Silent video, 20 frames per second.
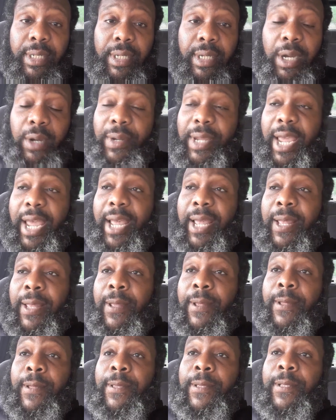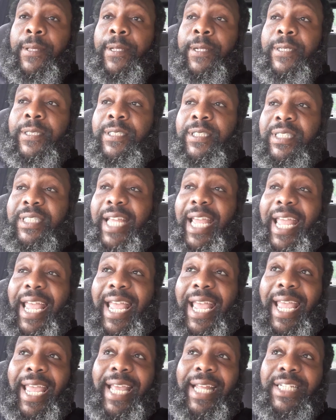Okay?
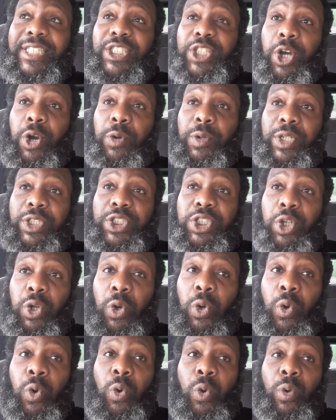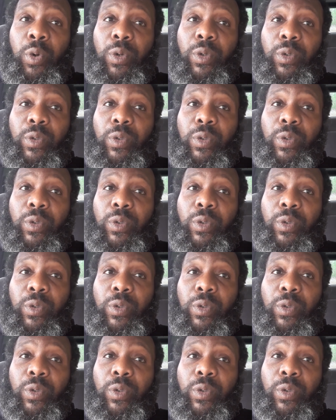And so the 2